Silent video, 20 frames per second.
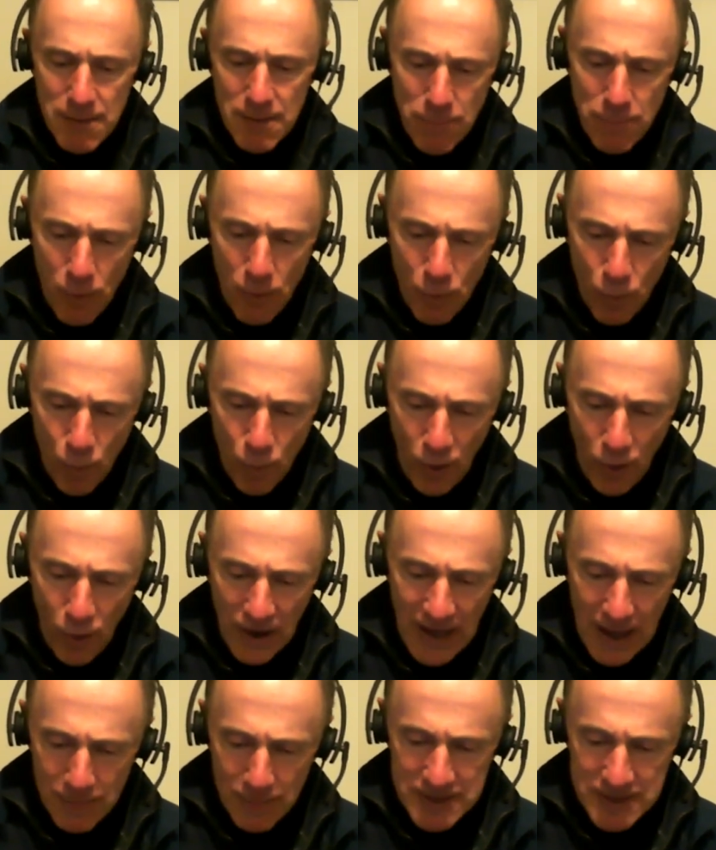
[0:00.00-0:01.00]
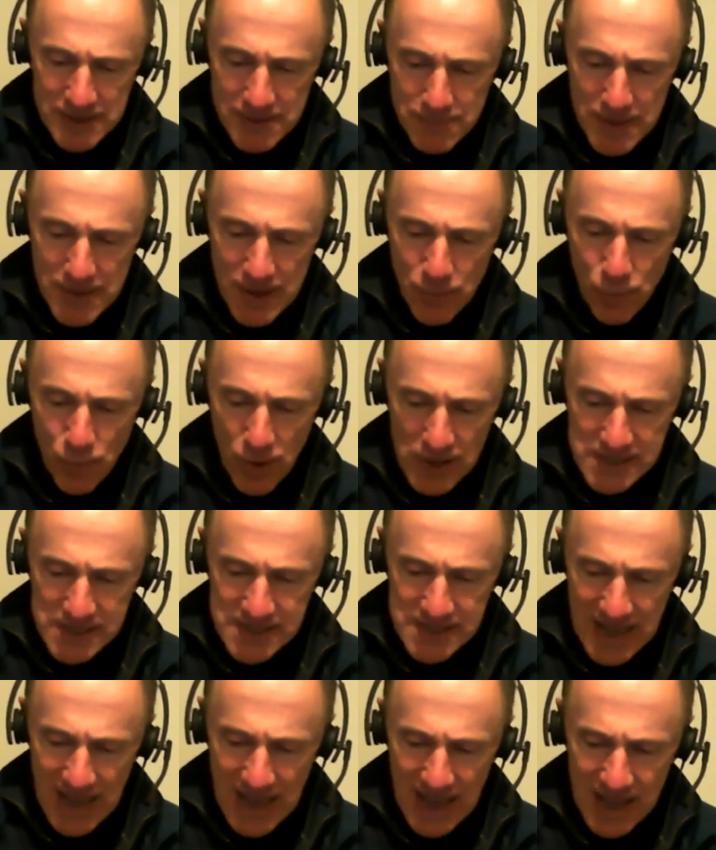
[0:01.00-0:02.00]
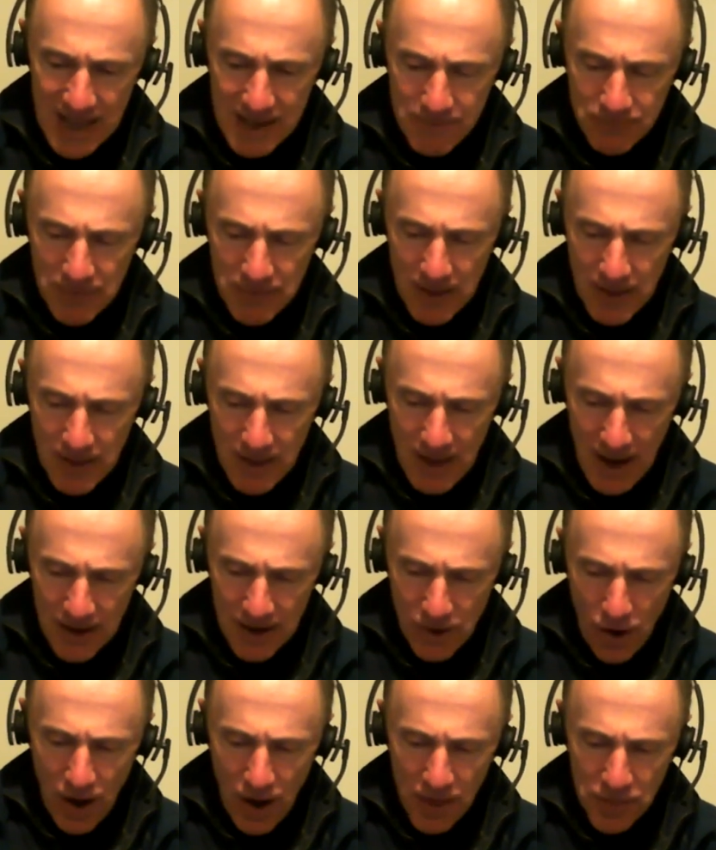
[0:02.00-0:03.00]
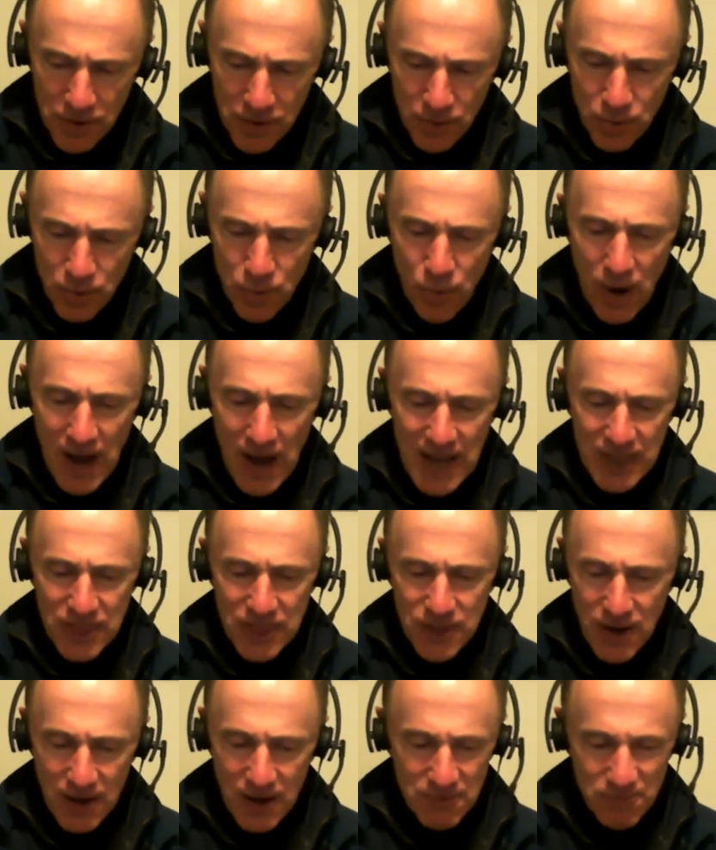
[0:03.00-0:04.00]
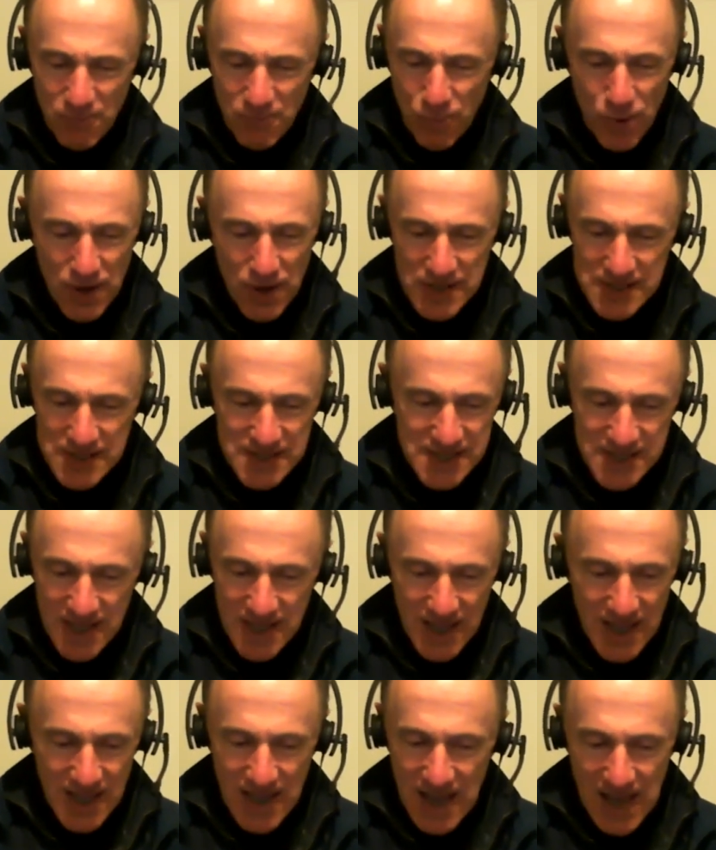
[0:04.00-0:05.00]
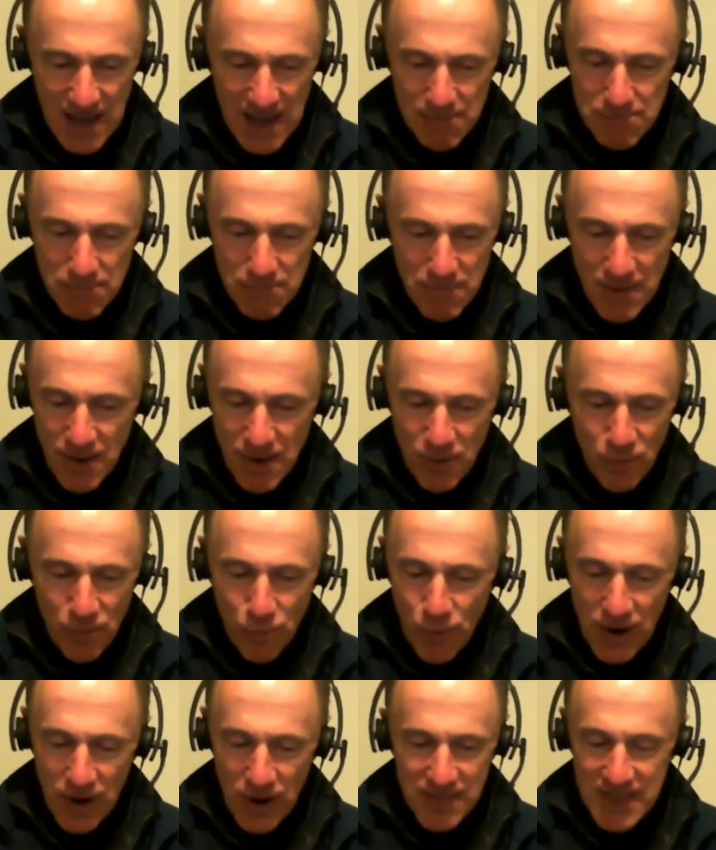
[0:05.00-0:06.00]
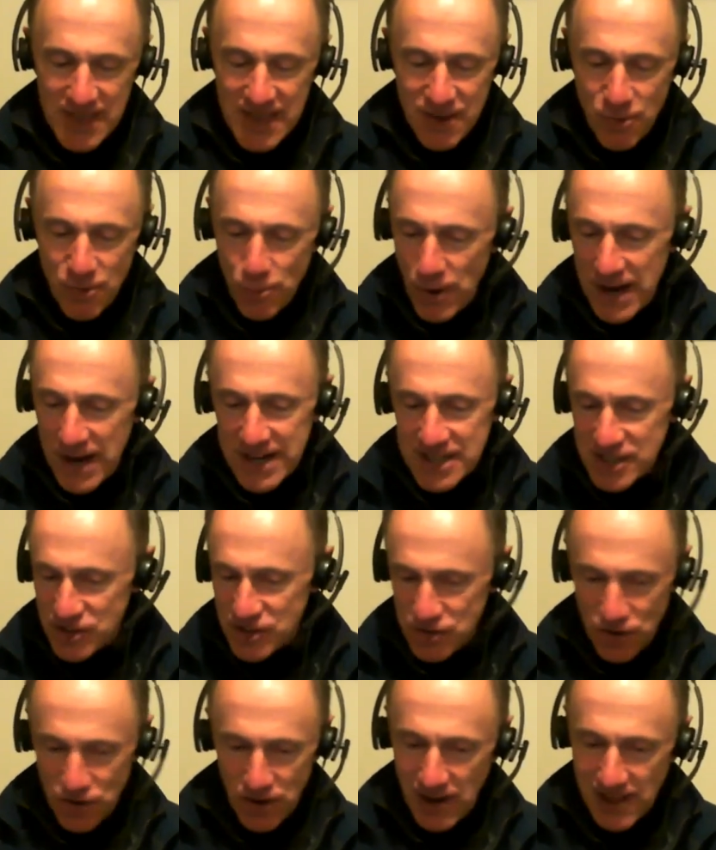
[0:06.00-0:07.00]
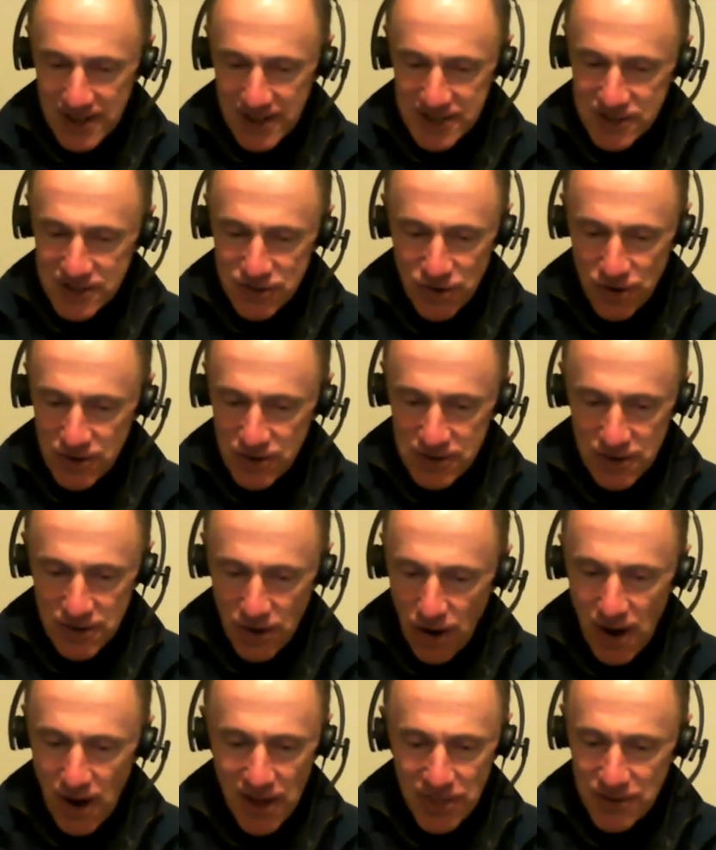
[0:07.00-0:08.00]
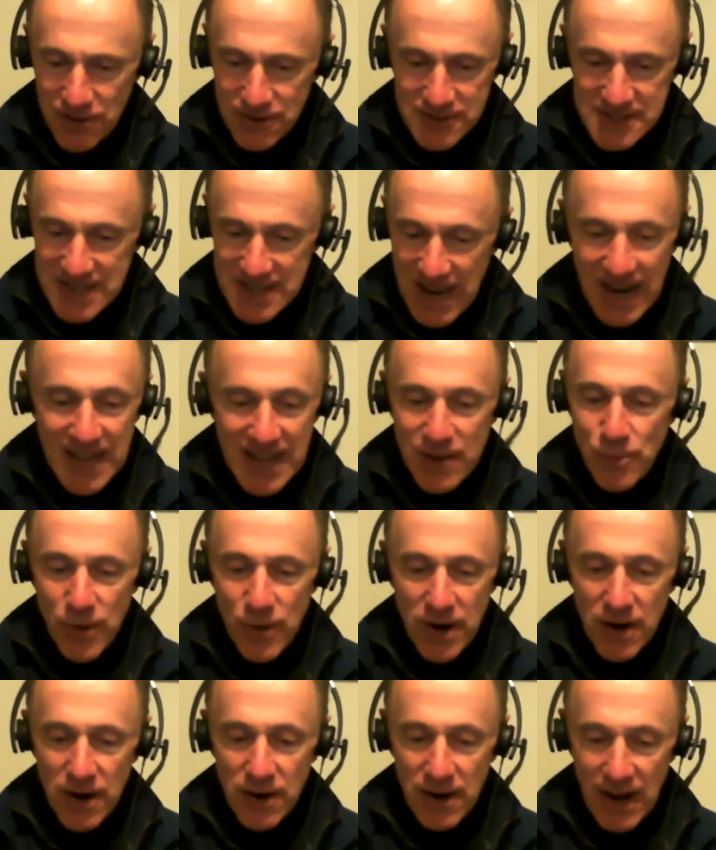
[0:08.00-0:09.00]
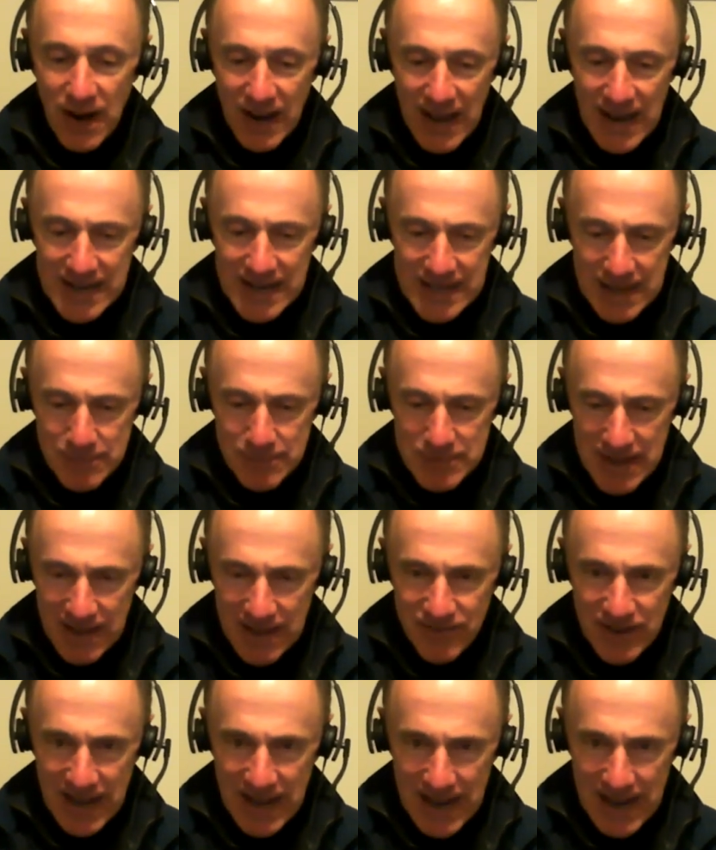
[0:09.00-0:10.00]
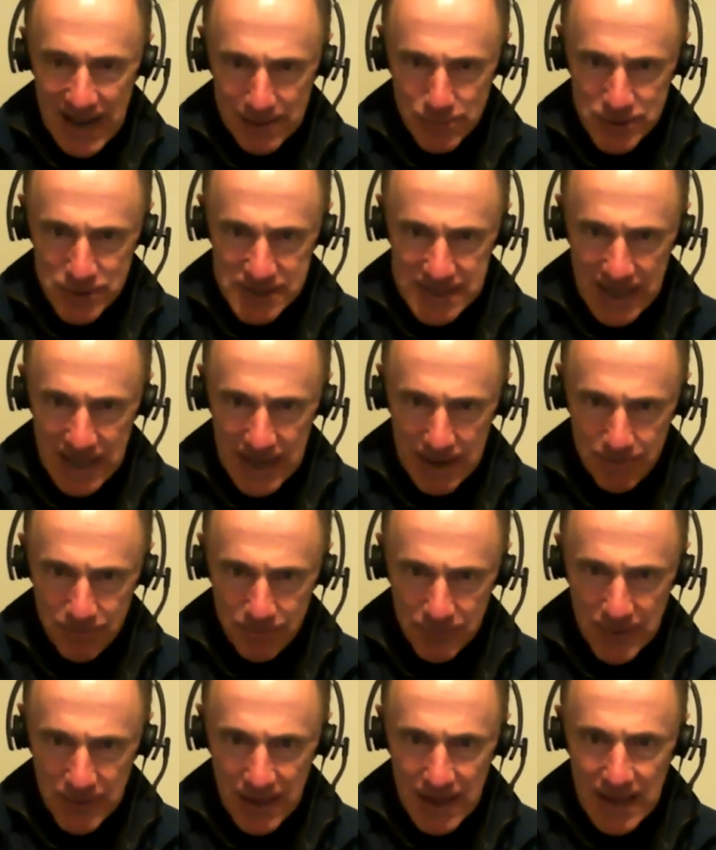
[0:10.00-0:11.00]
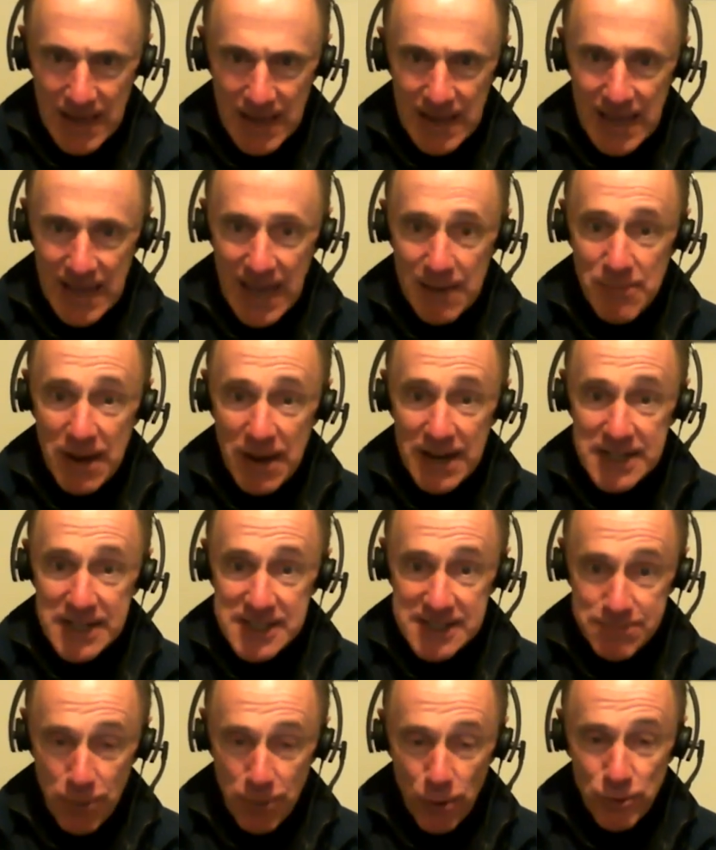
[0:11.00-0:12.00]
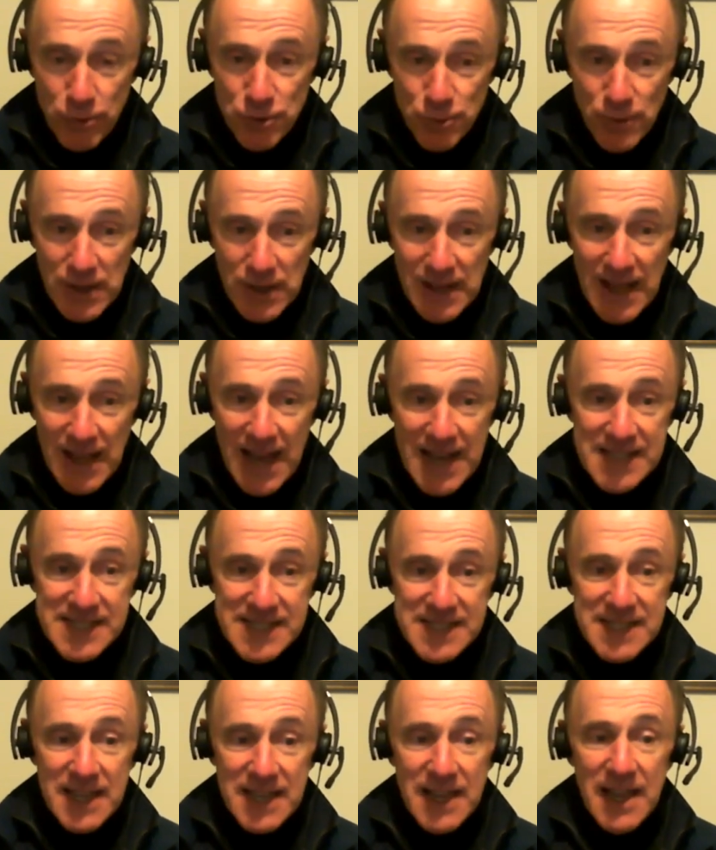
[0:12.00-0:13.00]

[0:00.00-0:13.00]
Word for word: But what happened to me was an author who I thought was one of the greatest journalists turned authors anywhere, a guy named David Halberstam, came in and spoke to a class